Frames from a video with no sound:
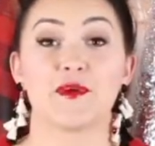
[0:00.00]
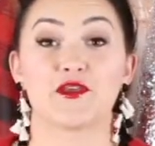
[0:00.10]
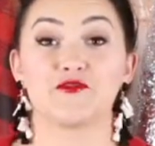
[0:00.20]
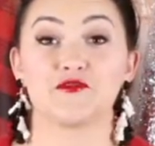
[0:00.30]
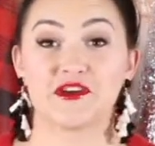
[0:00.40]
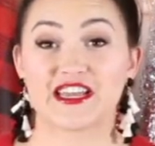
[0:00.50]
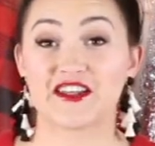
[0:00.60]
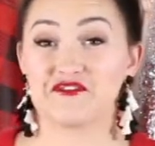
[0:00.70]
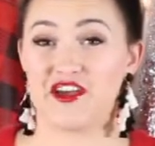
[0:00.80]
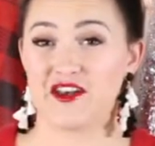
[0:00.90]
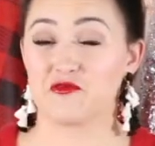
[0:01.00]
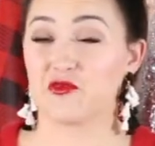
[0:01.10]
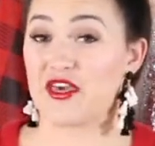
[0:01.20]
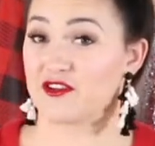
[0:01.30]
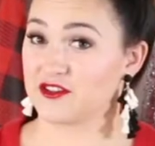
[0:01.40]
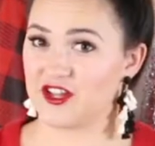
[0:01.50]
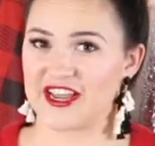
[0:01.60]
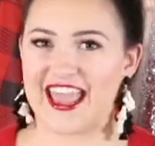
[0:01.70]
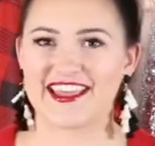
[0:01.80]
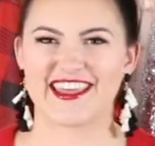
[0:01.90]
but you will get a fun weathered
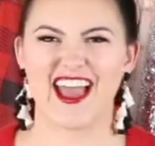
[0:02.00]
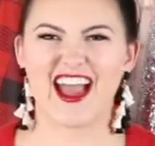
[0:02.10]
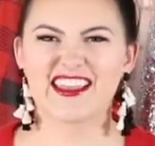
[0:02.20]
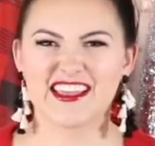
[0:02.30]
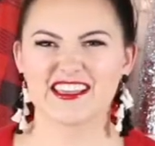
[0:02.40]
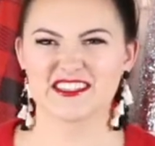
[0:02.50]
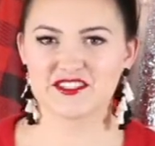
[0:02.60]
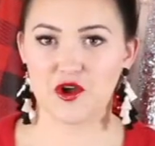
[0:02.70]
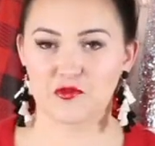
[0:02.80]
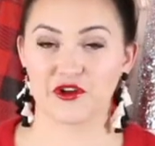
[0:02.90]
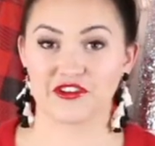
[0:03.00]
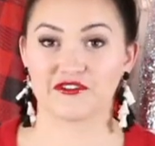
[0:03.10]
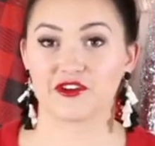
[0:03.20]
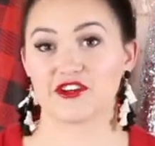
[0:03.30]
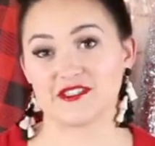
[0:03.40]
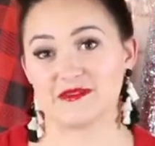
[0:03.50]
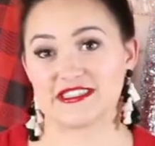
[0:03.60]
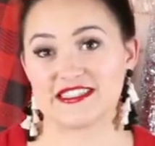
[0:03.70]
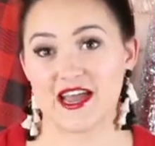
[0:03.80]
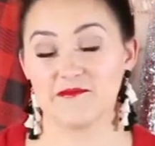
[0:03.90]
look that I think is so perfect for
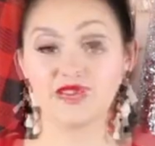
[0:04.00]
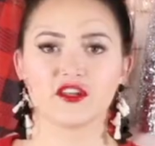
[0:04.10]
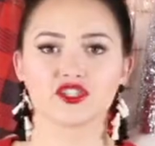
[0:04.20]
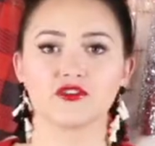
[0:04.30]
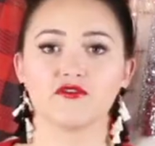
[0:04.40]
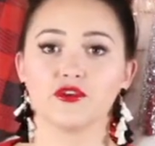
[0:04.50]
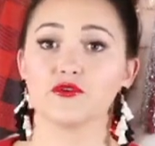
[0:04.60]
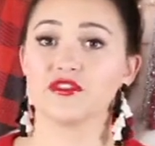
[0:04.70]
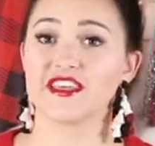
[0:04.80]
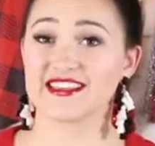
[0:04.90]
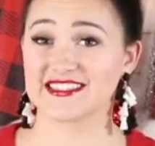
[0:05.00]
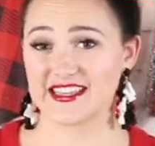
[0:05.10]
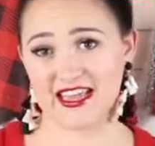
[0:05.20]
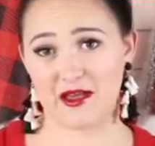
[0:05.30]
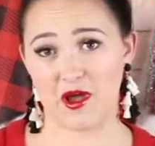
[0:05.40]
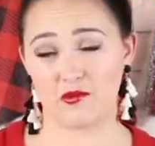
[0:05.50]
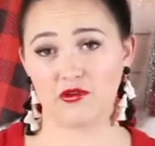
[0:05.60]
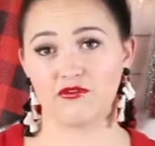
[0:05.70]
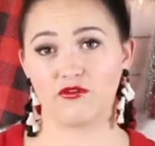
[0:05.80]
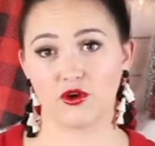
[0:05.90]
Christmas time. There's a few things to think about
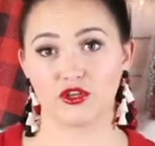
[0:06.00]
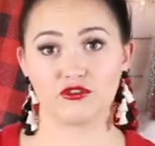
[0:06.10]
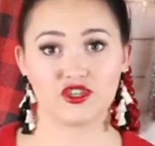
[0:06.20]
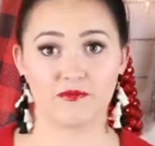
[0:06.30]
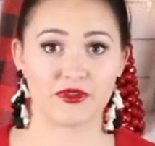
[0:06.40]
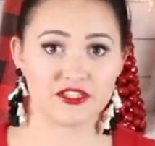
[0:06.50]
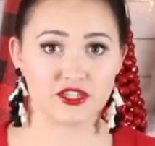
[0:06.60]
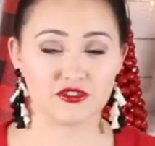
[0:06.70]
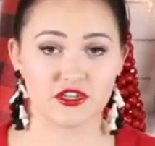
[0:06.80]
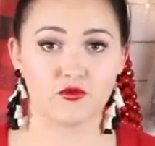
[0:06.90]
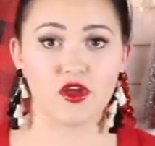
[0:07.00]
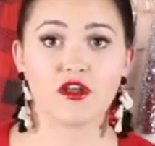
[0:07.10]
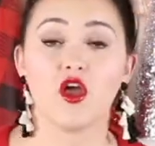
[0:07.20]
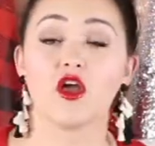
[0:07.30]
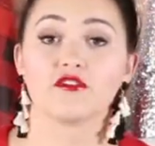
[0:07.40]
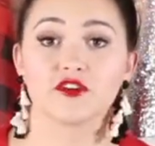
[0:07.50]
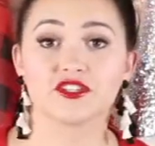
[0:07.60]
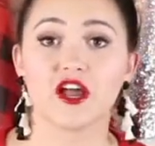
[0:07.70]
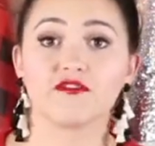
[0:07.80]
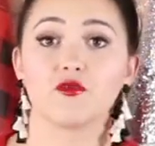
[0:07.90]
before you jump into using wood.
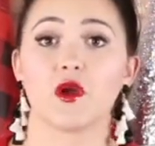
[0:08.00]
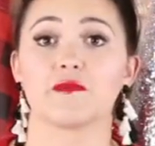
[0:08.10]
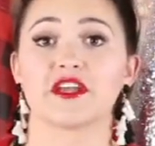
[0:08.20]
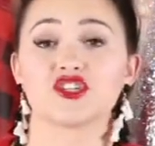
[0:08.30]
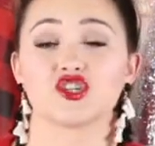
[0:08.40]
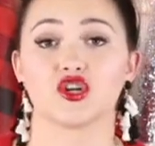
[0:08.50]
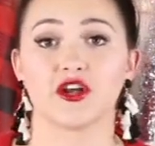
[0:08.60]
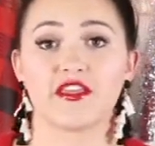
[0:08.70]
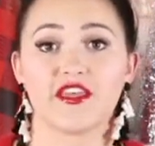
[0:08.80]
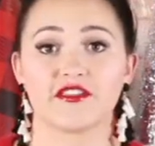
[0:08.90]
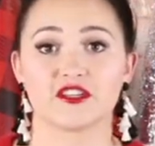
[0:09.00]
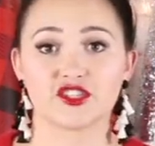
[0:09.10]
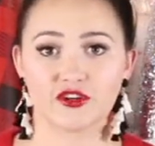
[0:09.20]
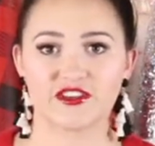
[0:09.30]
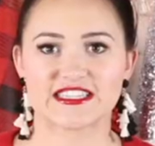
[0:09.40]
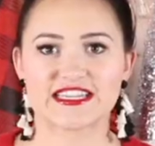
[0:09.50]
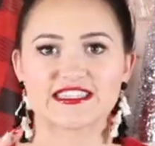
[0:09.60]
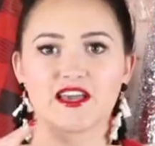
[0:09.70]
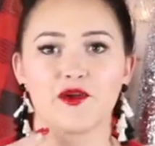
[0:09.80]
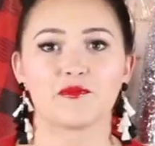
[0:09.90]
First off, you want to make sure that the surface
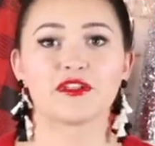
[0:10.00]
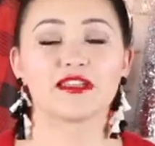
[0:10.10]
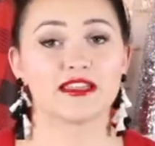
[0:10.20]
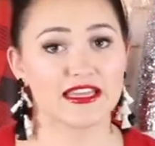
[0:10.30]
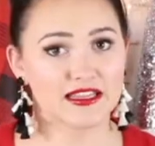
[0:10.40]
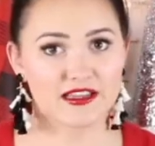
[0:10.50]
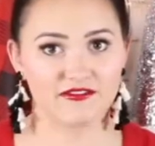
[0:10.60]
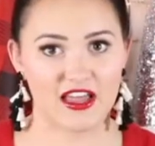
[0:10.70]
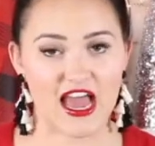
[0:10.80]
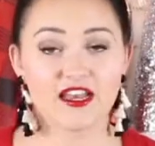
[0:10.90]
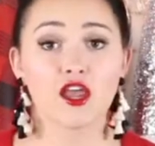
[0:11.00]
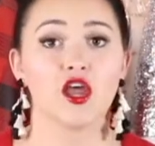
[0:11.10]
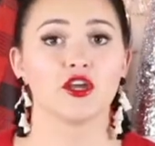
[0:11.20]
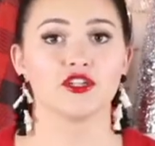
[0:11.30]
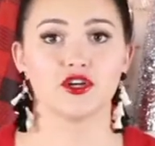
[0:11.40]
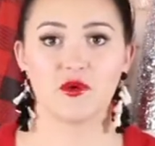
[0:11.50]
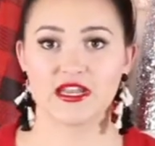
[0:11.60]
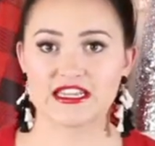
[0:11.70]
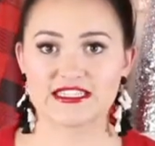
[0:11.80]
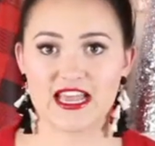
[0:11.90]
is completely flat. You don't want
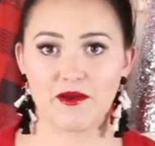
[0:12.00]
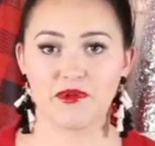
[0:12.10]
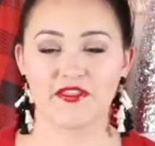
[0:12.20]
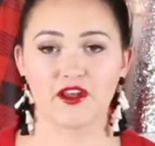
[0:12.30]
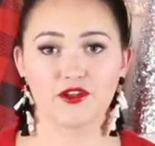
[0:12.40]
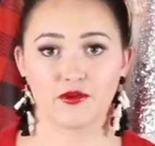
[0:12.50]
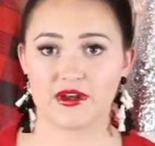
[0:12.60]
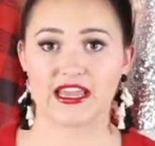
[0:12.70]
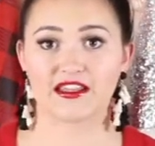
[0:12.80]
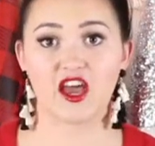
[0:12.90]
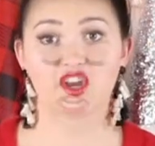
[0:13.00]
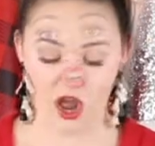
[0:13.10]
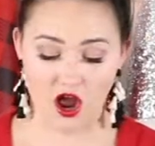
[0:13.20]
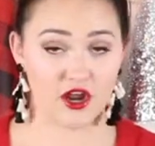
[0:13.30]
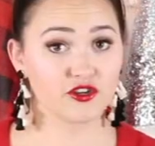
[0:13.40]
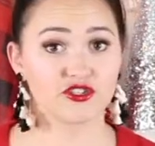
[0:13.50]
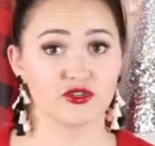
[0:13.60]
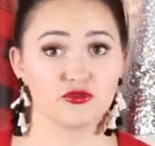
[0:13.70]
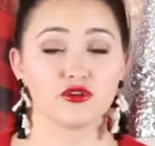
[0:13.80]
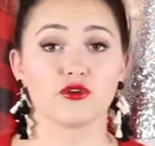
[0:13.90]
any sap on there. You don't want to get that
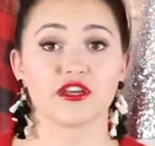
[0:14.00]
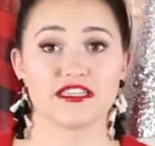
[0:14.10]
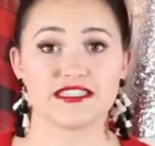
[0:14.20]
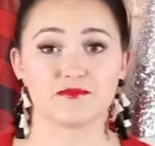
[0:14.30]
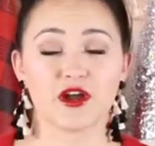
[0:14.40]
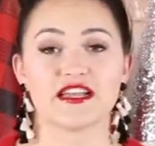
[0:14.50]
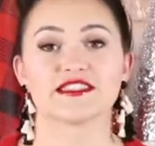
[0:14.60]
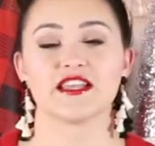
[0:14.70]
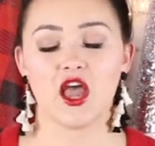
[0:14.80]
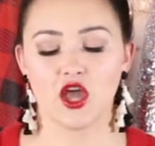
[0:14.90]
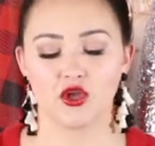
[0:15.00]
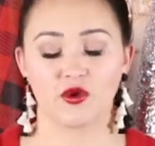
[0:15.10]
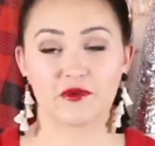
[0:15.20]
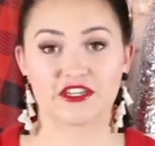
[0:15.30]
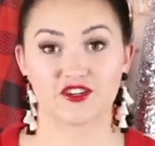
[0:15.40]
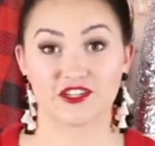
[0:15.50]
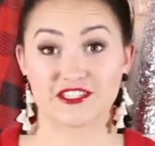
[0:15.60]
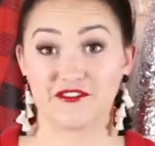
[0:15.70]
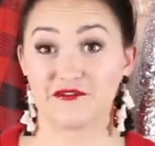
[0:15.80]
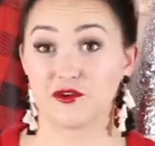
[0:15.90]
onto your Easy Press. You want to make sure
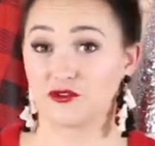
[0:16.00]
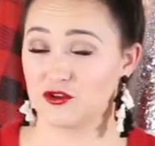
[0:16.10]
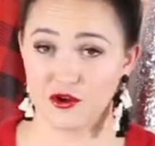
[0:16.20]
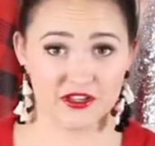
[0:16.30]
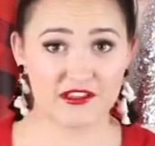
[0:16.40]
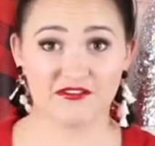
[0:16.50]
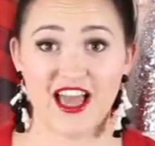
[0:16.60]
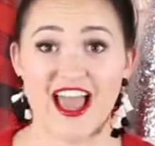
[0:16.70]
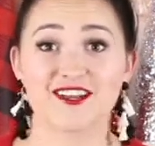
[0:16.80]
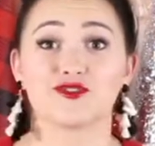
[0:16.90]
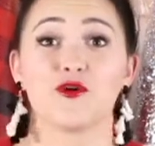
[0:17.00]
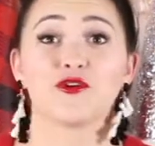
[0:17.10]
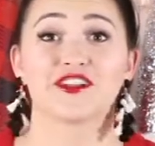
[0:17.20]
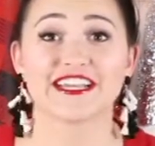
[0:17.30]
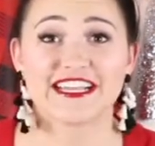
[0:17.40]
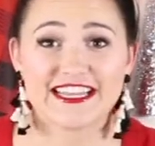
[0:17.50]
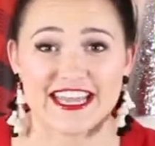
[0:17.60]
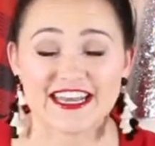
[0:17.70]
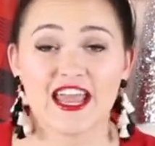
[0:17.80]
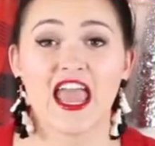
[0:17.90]
it's totally flat, totally
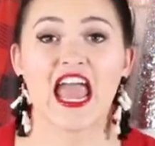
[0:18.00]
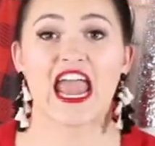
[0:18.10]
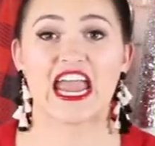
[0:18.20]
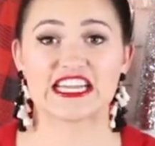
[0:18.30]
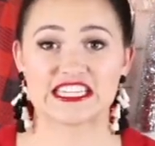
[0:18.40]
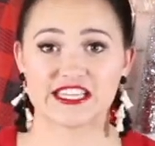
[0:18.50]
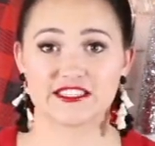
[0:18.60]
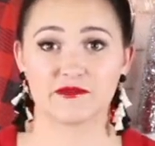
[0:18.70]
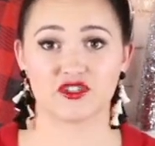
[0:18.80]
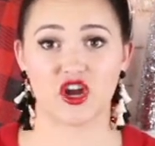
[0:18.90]
clean, and it needs to be